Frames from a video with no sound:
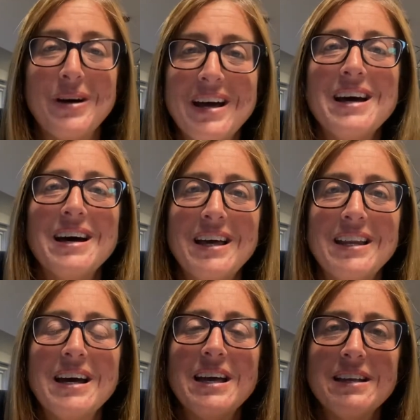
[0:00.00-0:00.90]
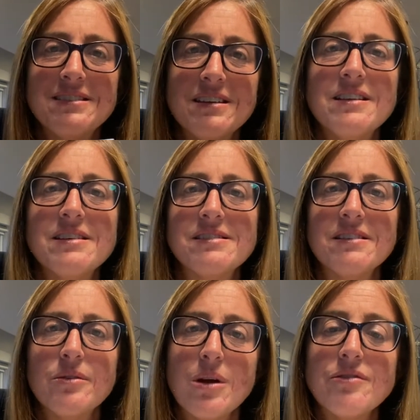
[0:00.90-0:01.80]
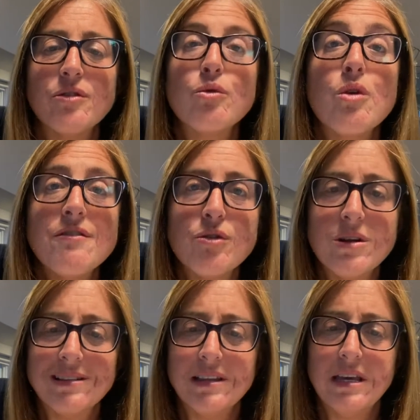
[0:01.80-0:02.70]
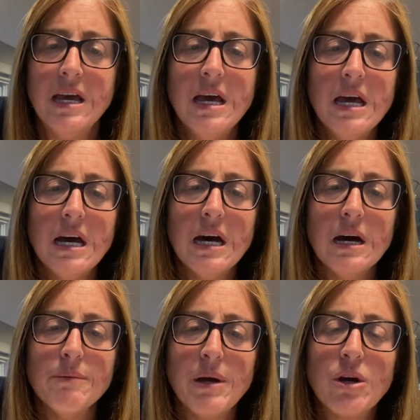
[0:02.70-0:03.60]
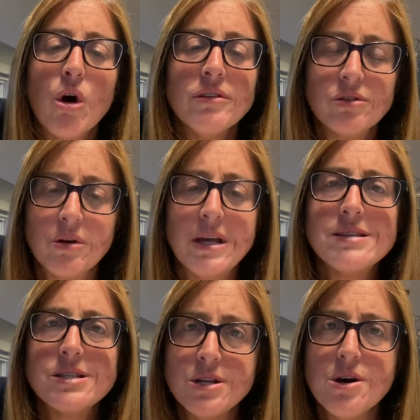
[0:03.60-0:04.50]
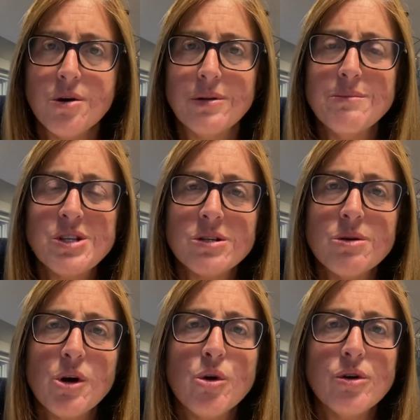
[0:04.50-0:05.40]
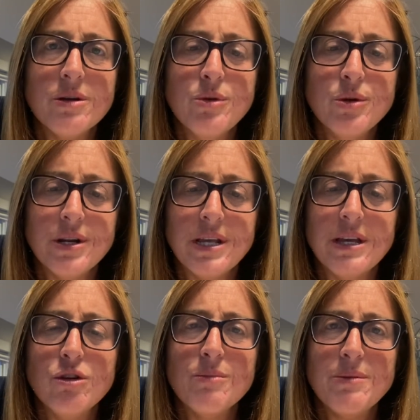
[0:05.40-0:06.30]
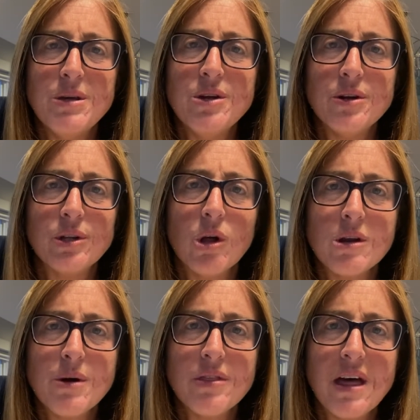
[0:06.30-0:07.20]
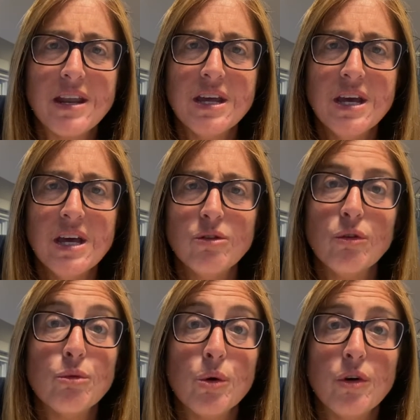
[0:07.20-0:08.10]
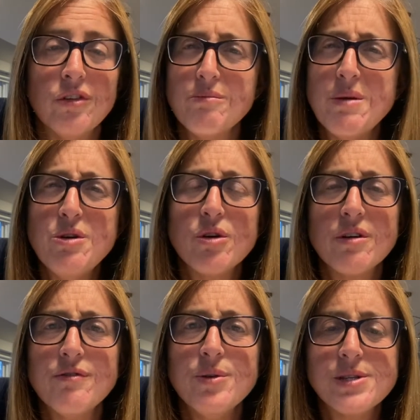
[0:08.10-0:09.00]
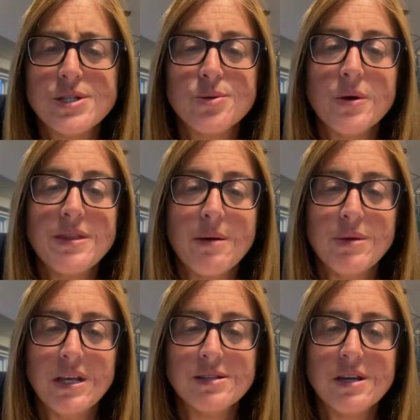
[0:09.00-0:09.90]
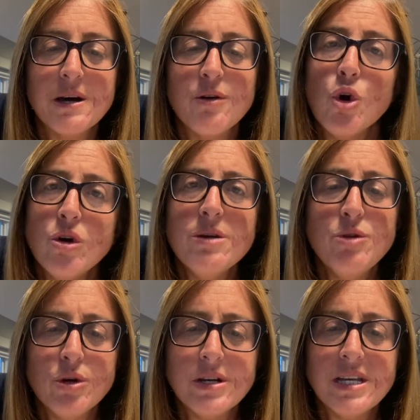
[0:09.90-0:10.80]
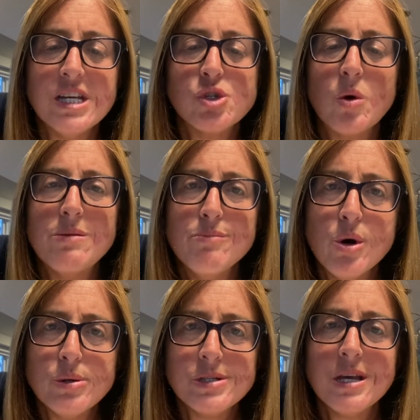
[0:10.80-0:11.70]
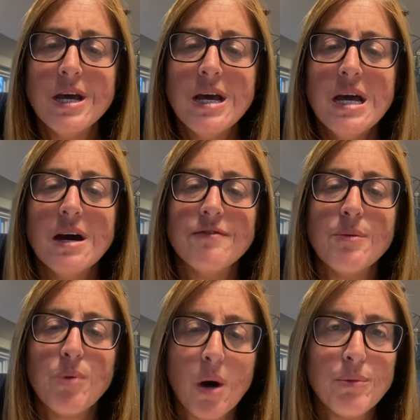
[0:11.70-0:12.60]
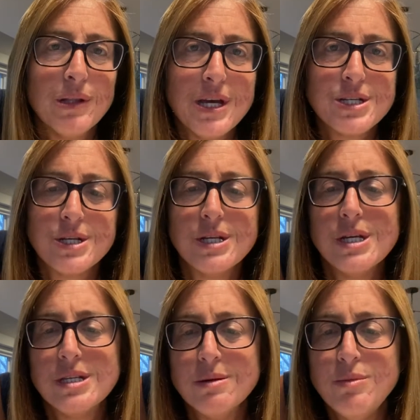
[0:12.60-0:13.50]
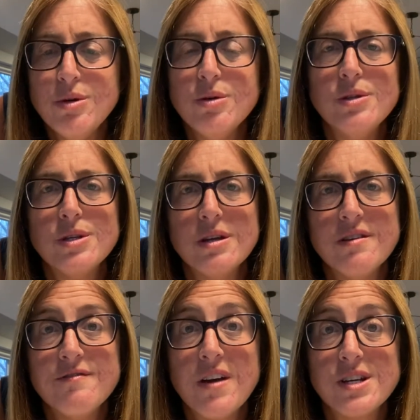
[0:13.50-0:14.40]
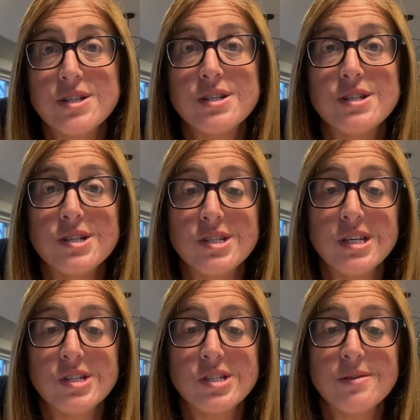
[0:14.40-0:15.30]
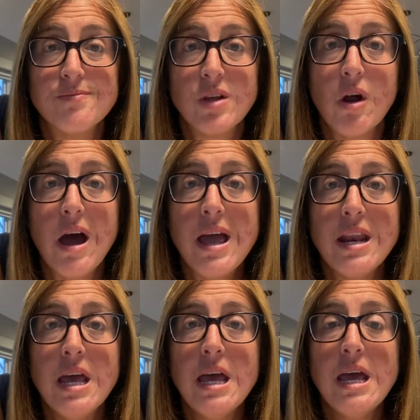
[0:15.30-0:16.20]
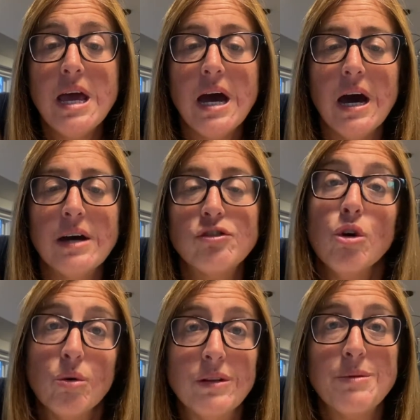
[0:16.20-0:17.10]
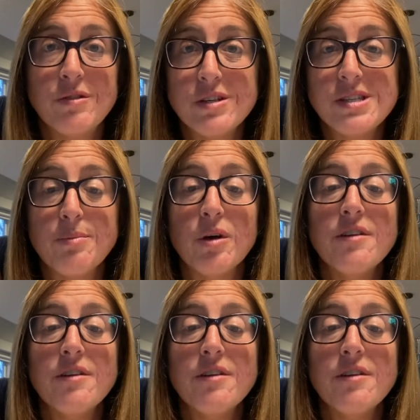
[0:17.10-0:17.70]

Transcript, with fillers: Uh, and I, I, say this uh, rever reverently. Uh, by God's grace, no. Let me talk to you about herd immunity. You might be hearing a lot about that, those words, and maybe you're confused as to what that means. Uh, herd immunity is when most of a population is immune to an infectious disease. All right. Uh, so let me give you an example.